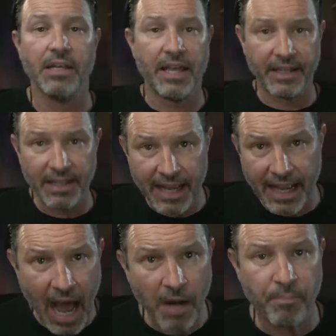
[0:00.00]
and let
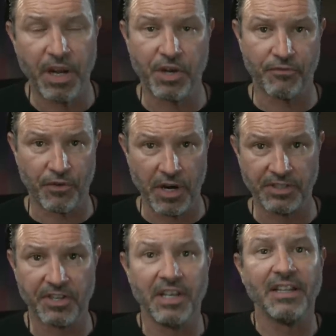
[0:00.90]
God pick your
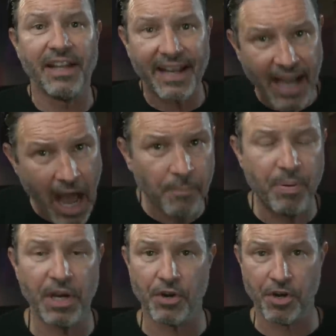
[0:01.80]
friends. Let God
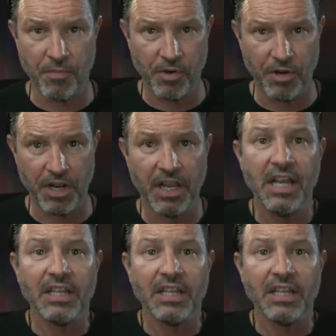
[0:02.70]
pick your community.